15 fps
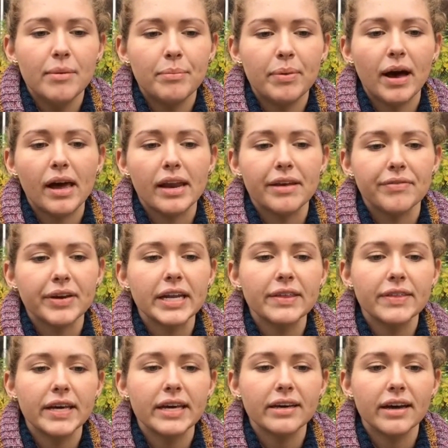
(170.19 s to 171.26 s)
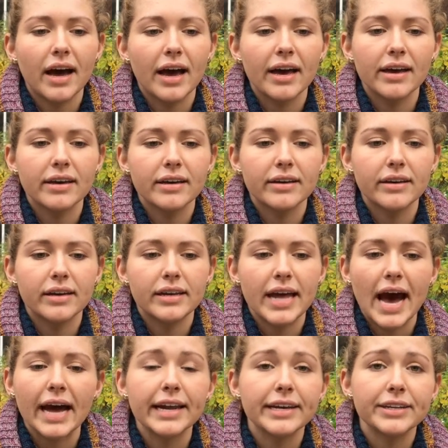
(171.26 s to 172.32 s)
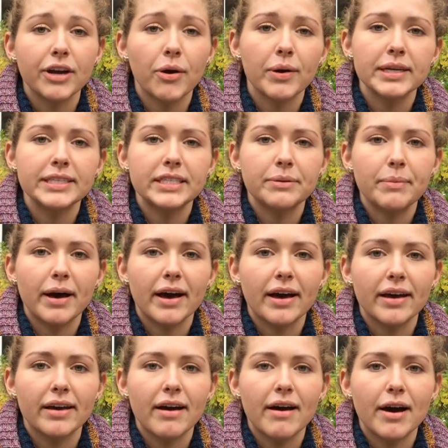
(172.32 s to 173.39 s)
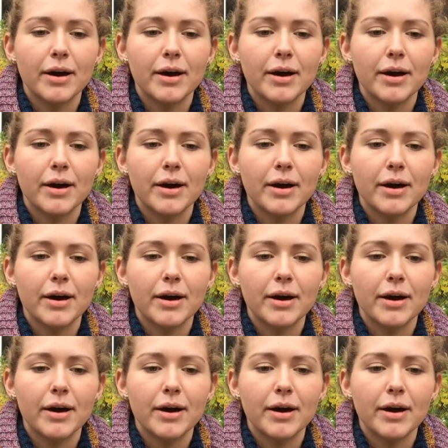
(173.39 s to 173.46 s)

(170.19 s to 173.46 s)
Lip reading: but if anything, I could add in going to my